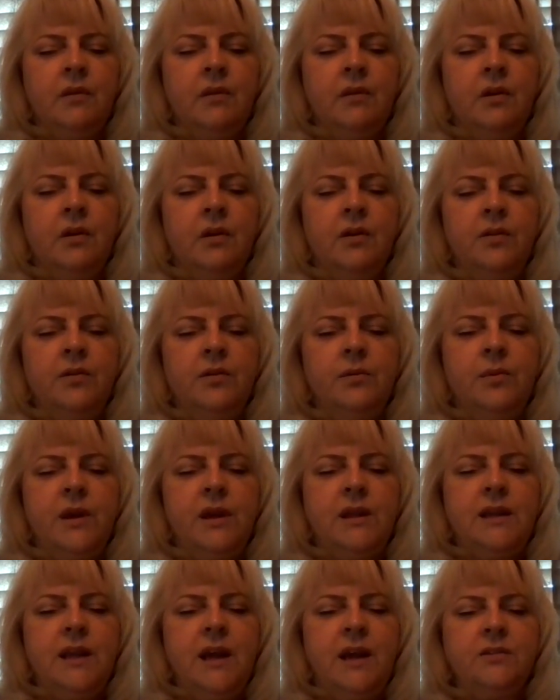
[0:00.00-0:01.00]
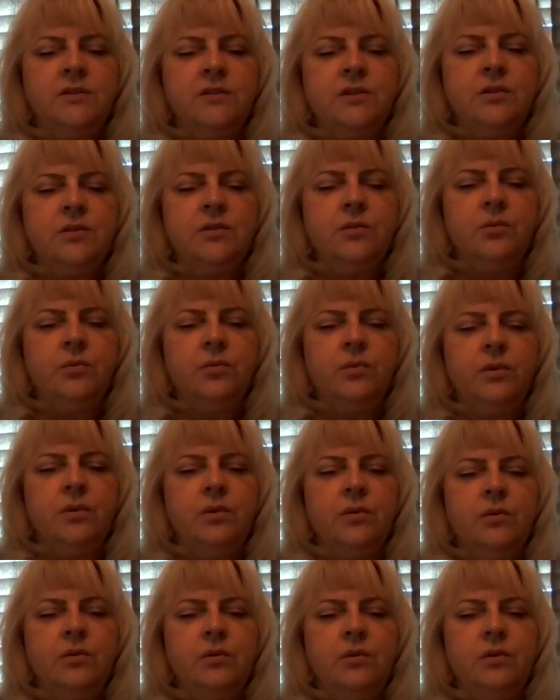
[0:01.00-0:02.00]
all the way down to the
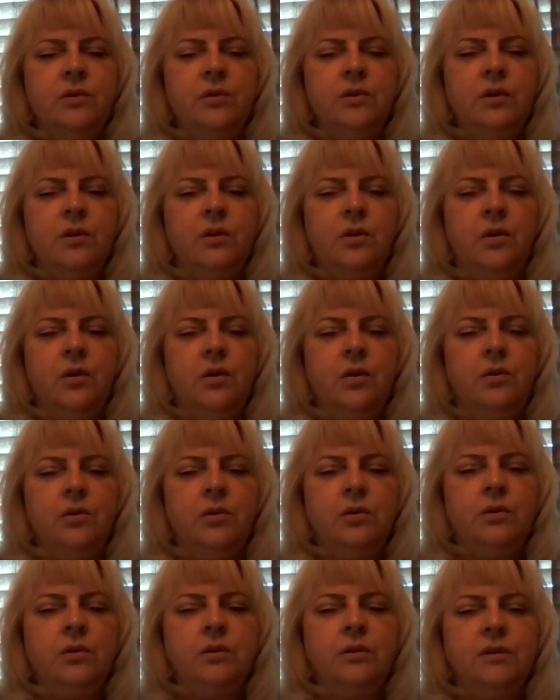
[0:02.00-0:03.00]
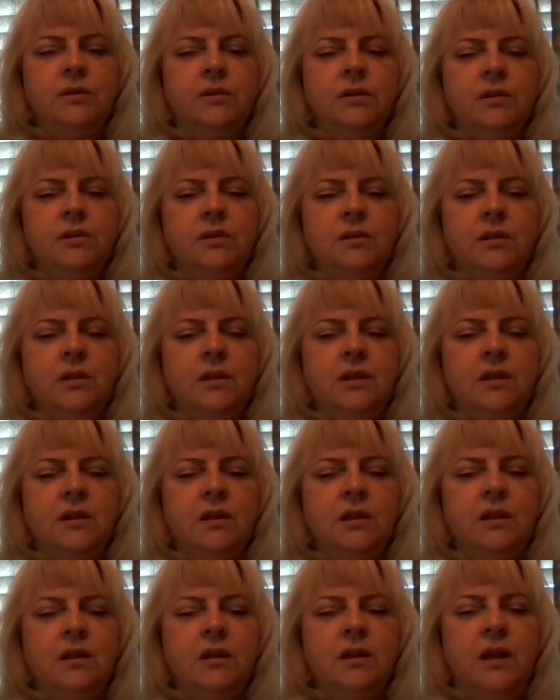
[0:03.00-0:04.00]
root. Hold
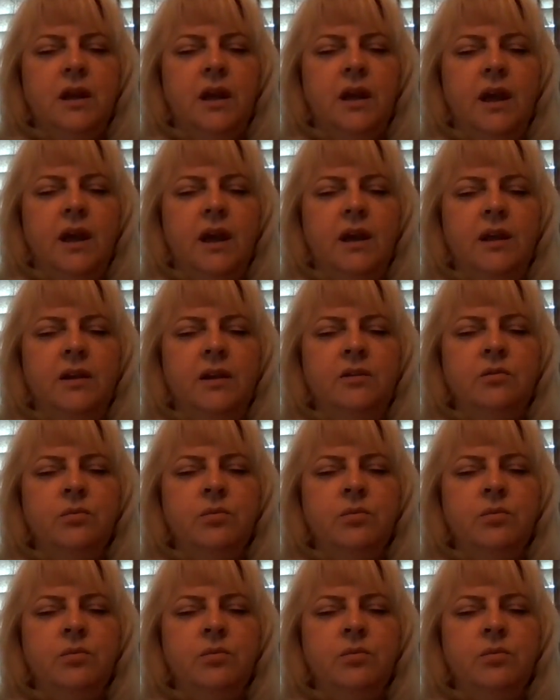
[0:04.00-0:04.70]
and